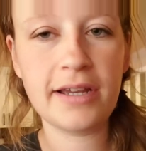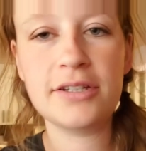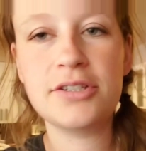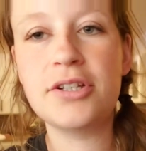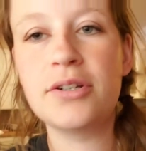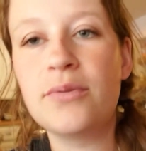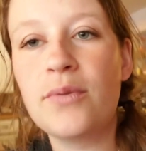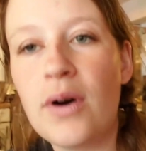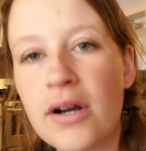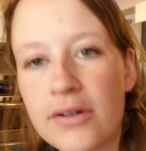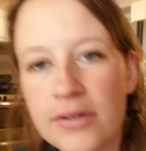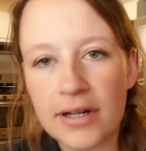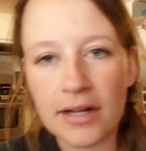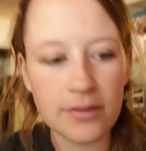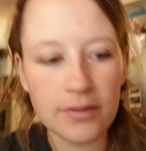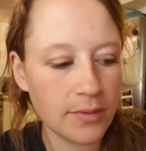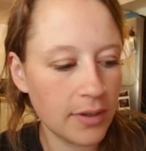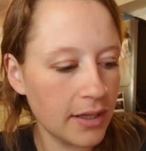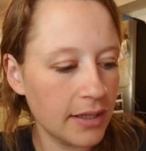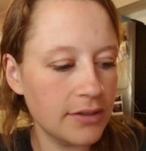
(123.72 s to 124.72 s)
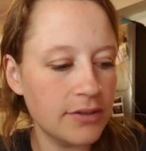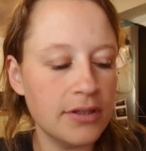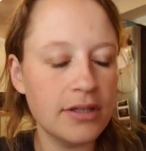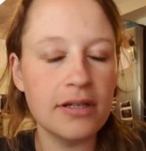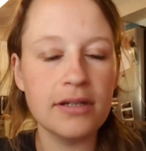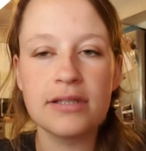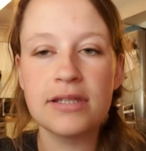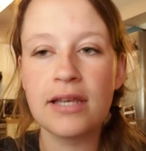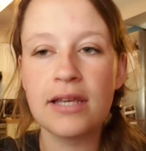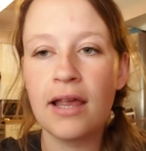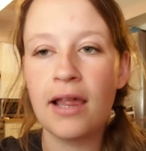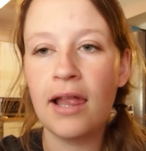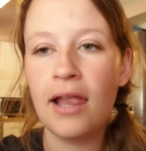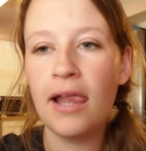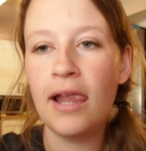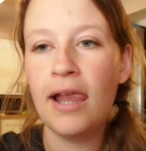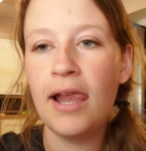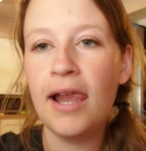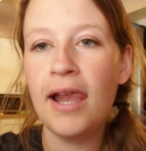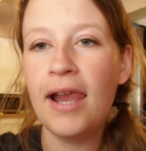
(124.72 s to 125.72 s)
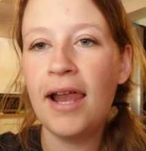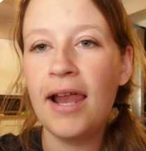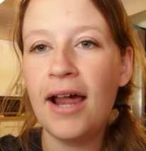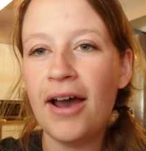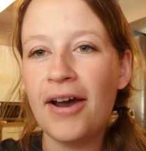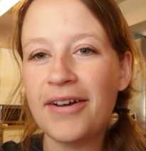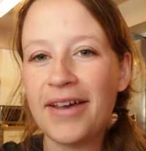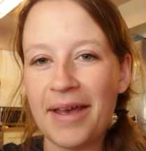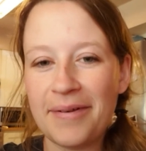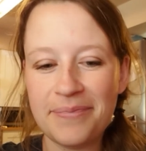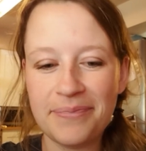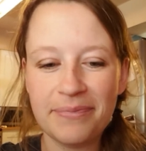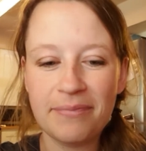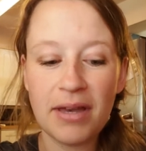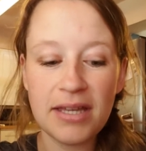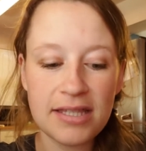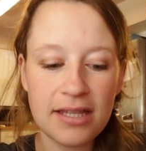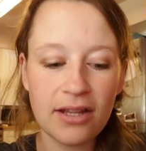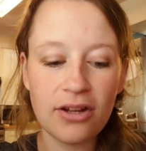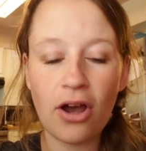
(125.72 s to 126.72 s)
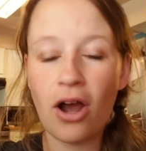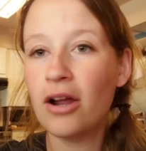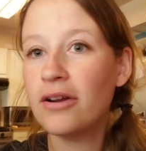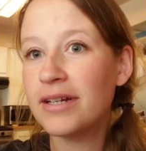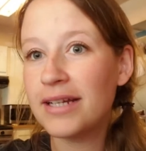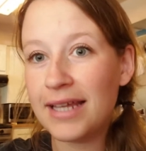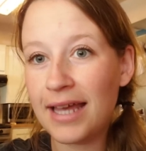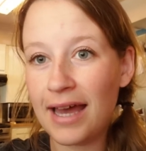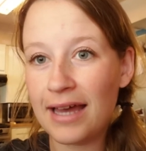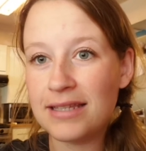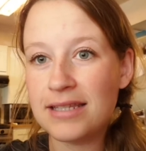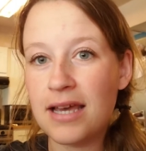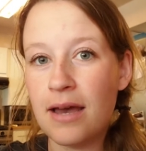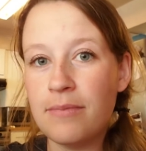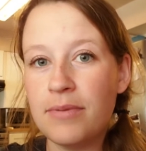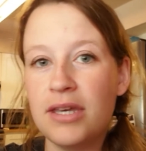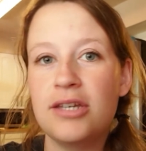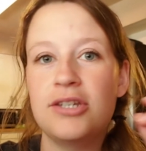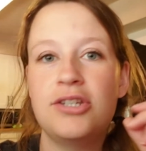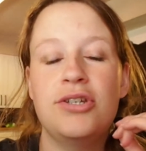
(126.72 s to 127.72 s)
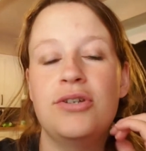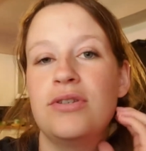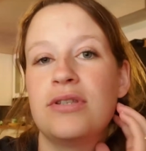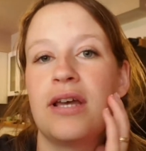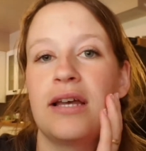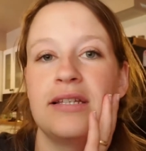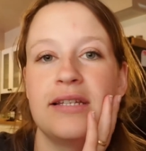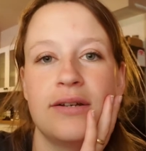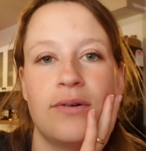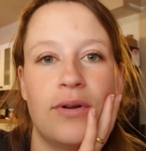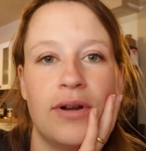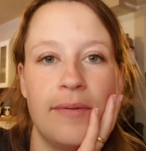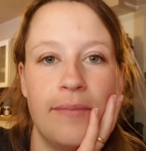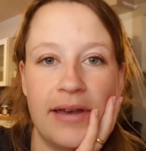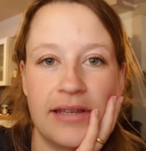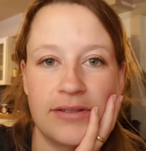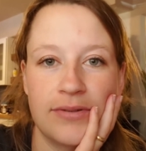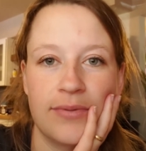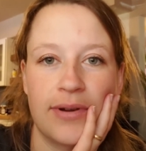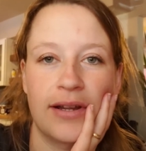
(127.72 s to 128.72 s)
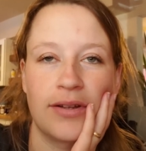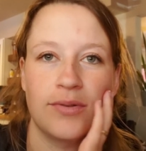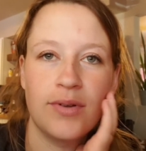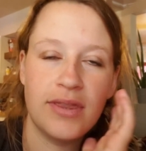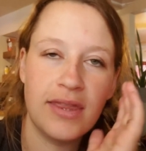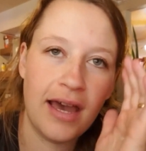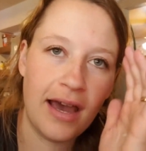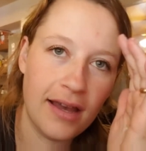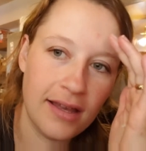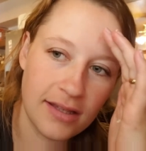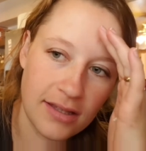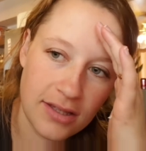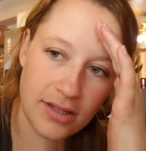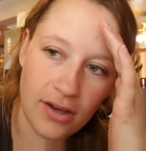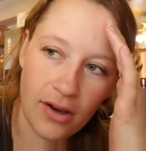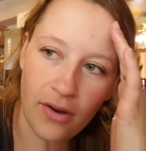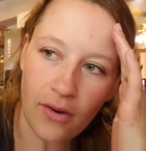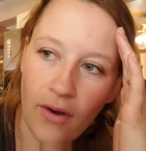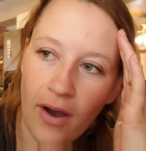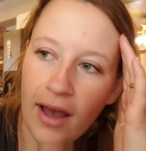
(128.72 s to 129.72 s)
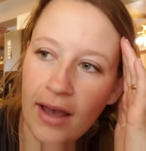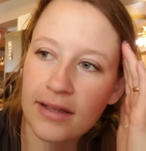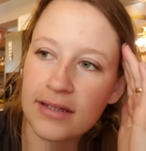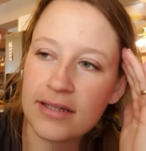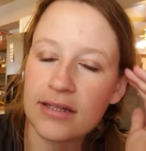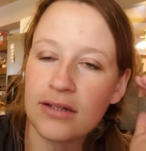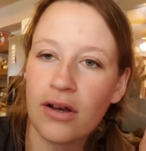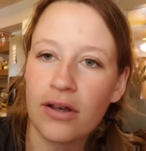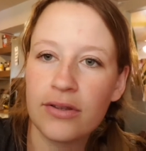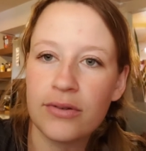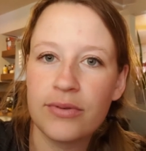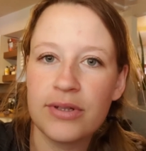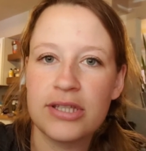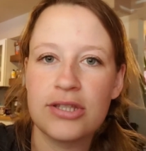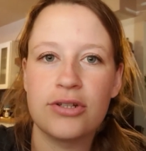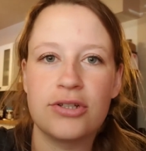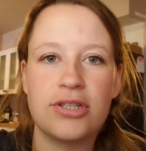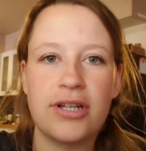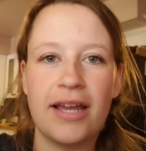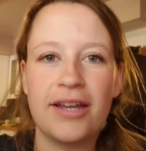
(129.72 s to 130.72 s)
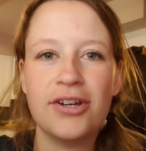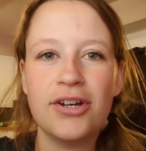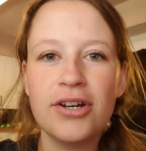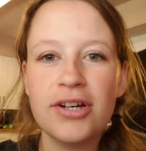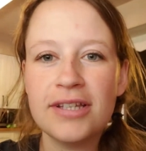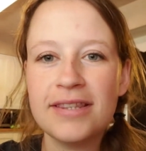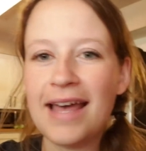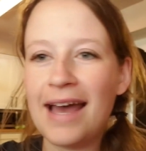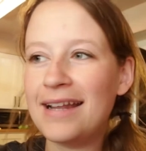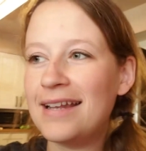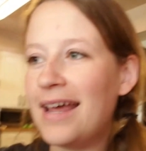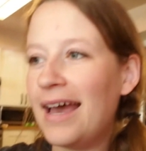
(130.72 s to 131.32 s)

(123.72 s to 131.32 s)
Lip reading: I shouldn't walk around while I do this. Okay, my son already had tummy issues and I didn't want to mess around with that, and so I did all the research I could that